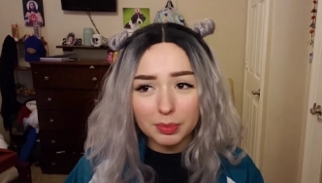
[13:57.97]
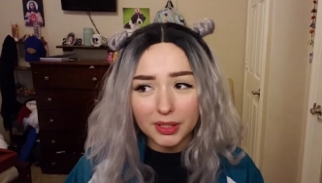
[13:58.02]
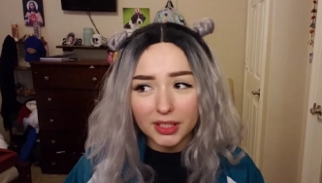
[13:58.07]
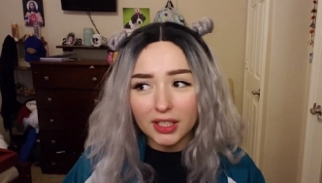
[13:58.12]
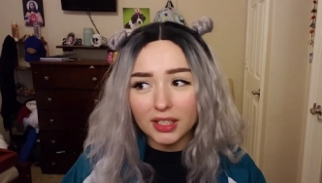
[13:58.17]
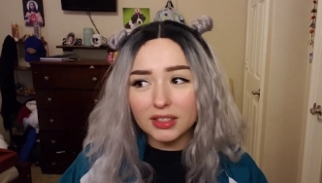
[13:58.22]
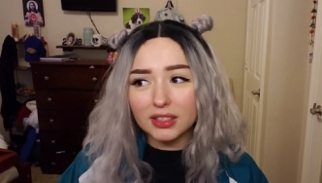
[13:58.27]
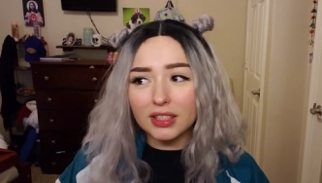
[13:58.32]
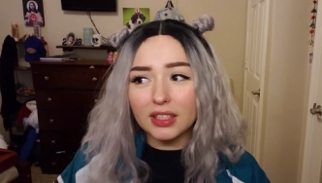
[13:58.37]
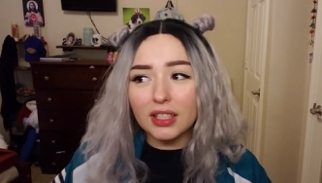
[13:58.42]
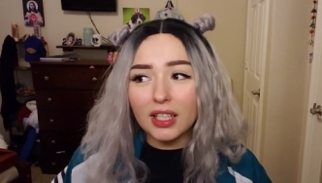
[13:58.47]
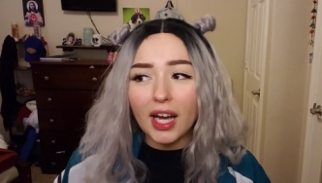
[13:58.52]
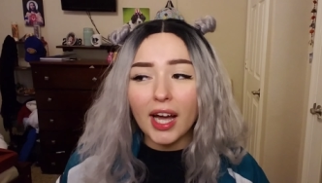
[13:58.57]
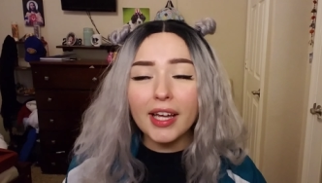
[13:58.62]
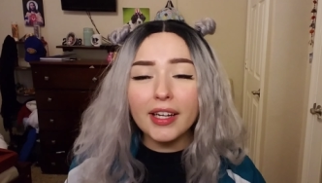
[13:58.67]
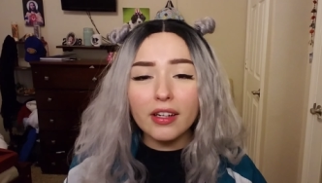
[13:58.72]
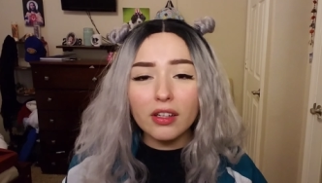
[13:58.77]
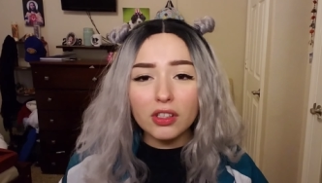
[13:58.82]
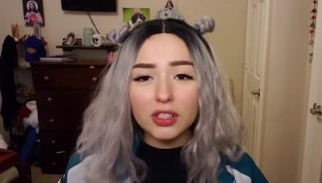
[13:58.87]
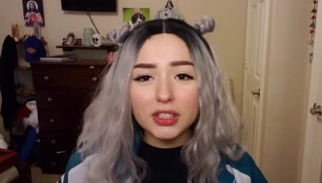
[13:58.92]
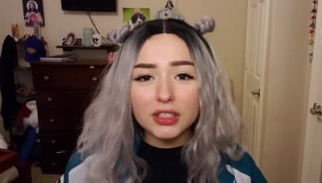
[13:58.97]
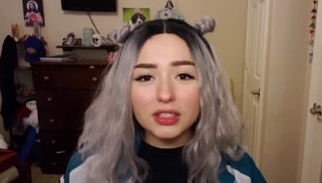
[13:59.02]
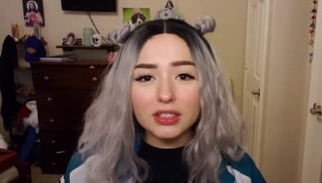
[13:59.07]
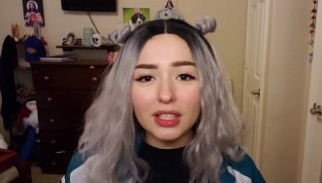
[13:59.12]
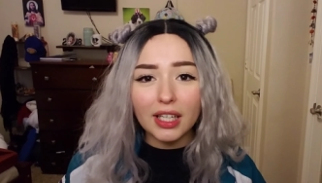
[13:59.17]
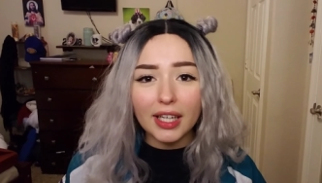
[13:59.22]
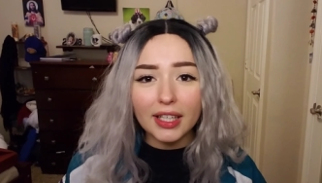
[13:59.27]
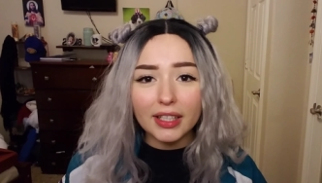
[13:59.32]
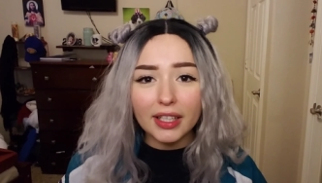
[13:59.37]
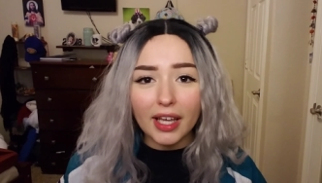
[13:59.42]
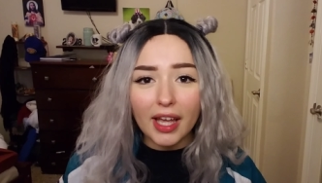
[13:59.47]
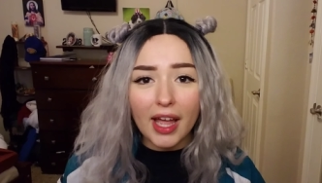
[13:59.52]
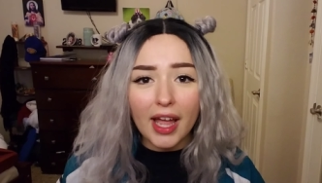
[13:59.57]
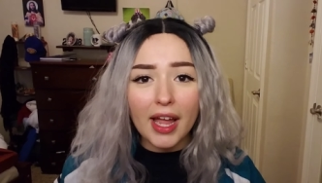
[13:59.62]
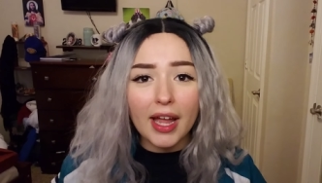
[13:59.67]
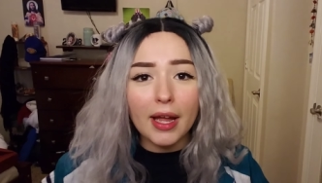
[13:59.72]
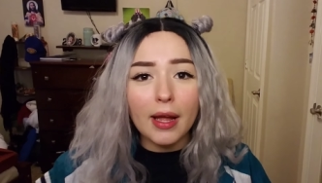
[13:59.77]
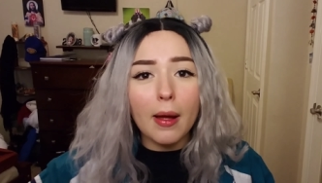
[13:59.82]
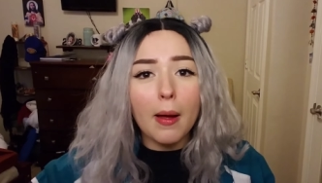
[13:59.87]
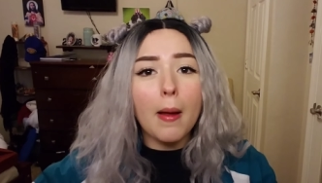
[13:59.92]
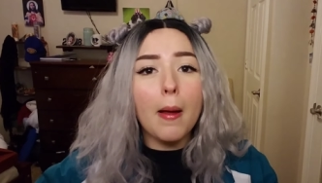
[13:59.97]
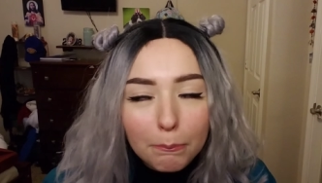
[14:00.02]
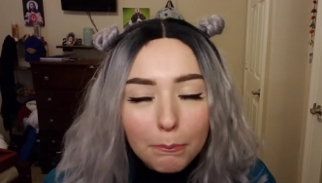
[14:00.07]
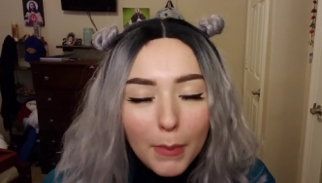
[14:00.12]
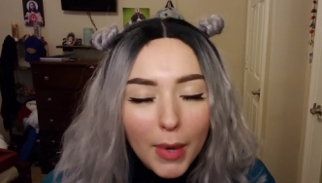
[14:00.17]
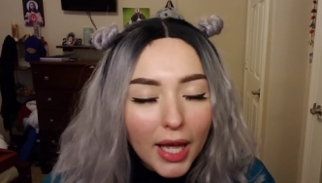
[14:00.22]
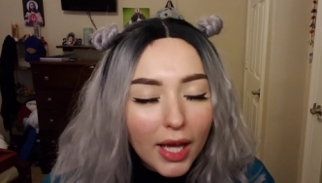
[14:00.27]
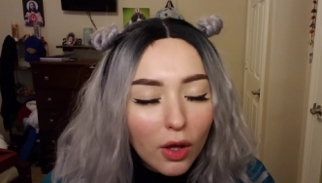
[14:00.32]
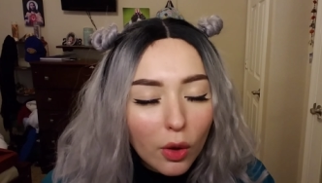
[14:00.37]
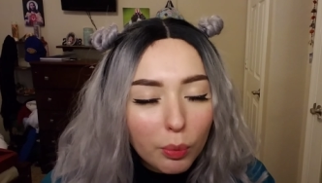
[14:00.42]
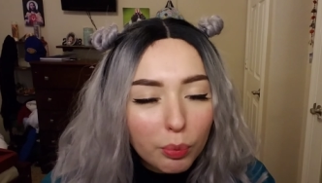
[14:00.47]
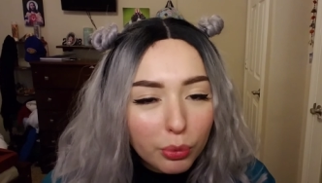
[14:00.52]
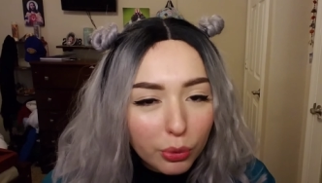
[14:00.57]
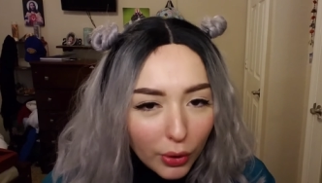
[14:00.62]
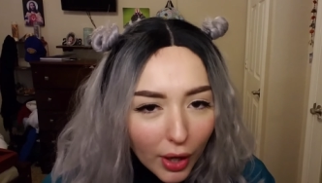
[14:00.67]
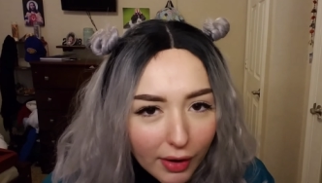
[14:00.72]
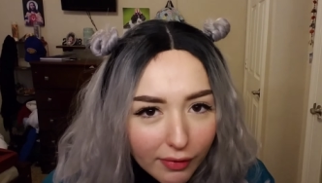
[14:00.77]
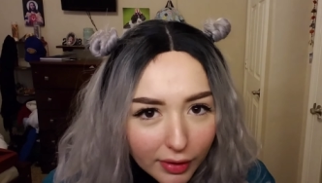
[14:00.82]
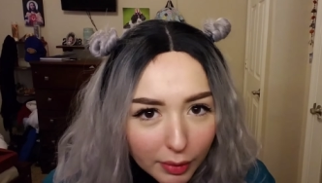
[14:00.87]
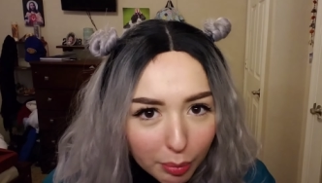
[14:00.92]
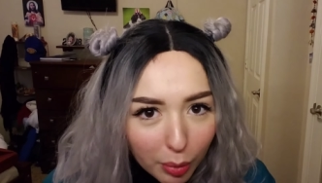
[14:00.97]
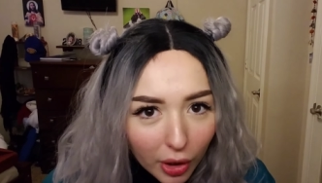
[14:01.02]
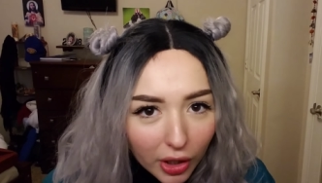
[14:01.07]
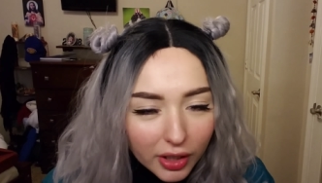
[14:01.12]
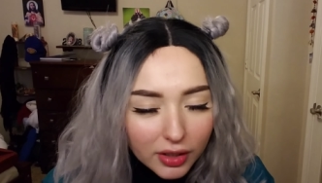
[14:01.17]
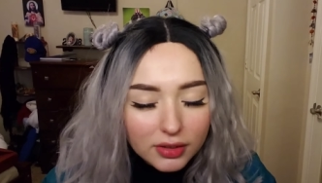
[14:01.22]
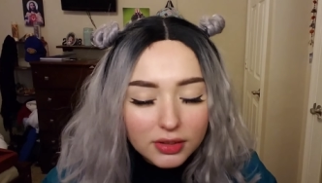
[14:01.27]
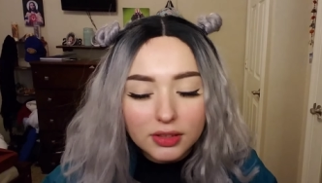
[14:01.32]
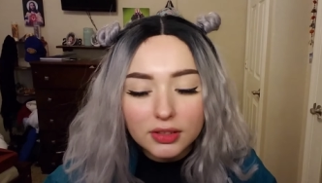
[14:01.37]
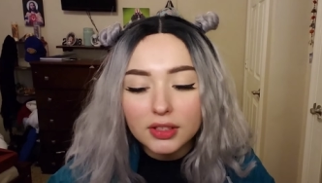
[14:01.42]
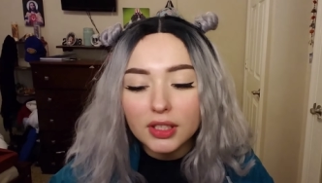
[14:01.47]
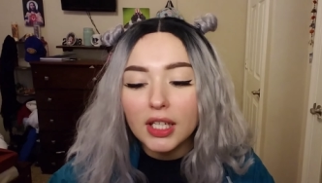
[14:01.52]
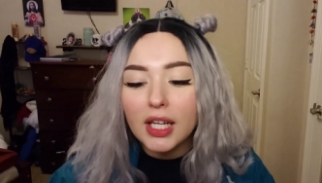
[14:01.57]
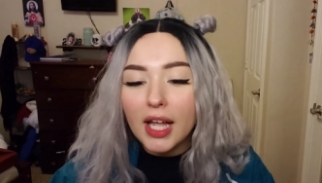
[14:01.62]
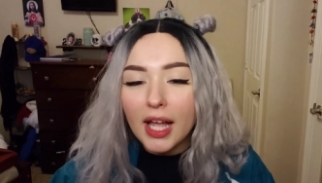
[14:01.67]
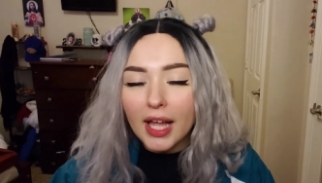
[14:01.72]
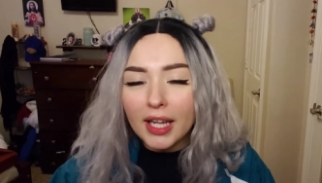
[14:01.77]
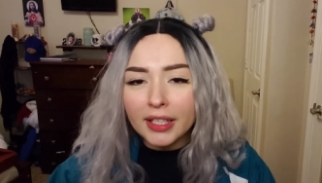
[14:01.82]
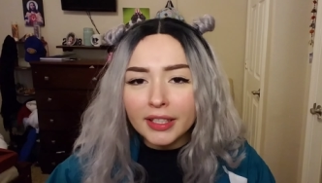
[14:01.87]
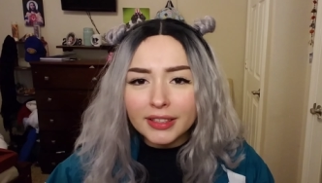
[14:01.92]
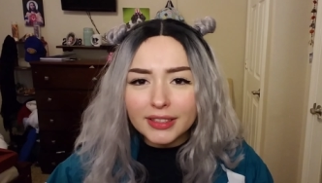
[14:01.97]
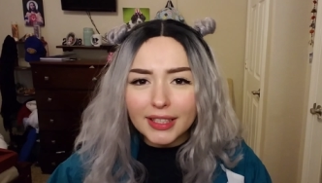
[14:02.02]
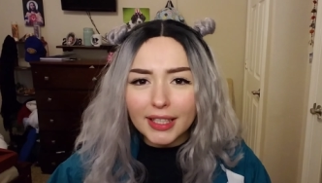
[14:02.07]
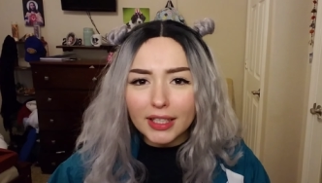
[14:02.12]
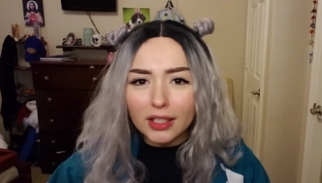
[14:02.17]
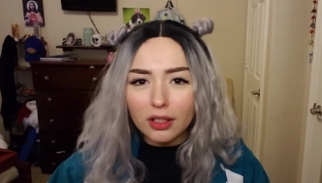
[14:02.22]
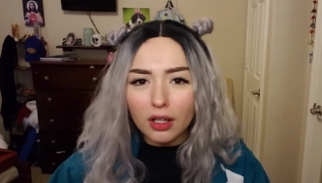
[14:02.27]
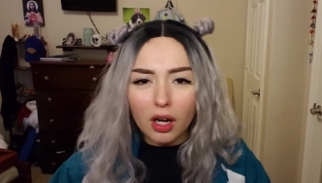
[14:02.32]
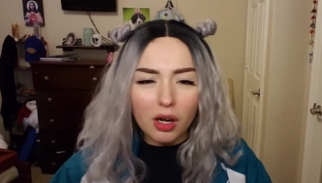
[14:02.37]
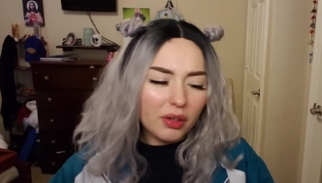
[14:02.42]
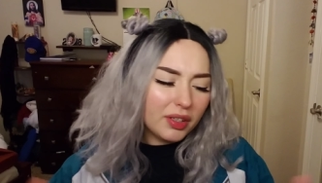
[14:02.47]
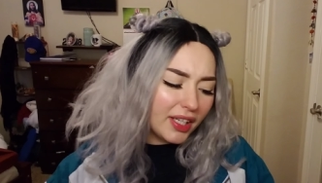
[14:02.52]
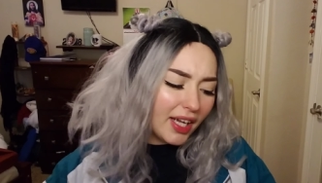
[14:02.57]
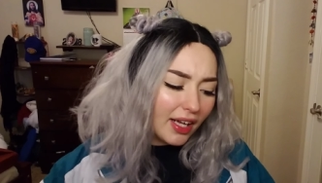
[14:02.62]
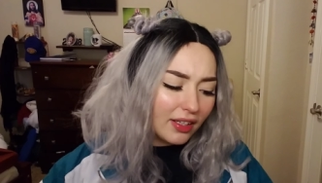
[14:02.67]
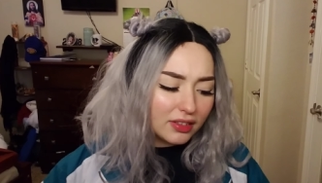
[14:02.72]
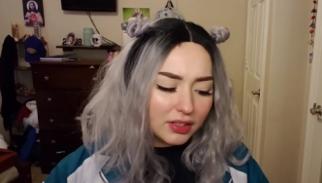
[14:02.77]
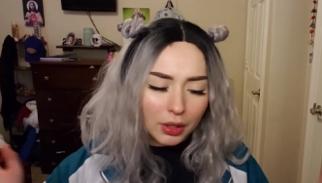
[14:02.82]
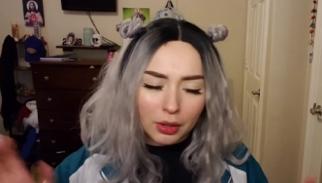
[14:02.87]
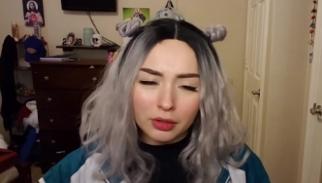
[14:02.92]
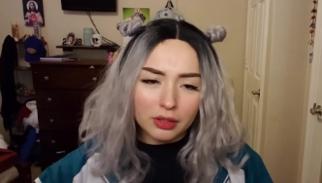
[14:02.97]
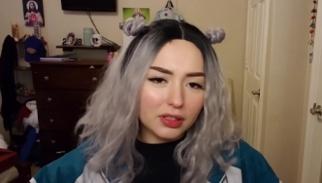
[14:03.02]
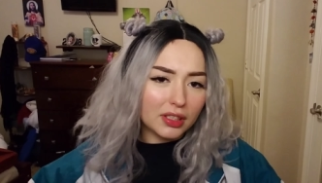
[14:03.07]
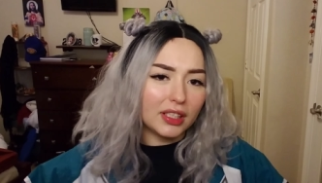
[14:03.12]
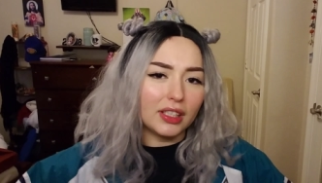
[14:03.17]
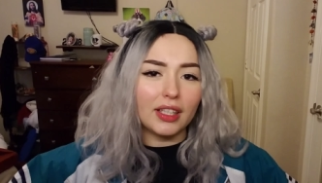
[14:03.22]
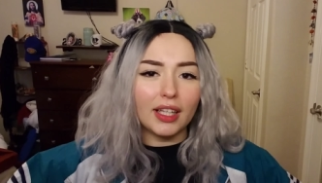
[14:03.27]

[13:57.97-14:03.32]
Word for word: because it kind of looks like a male private part? And he's like, oh yeah, totally,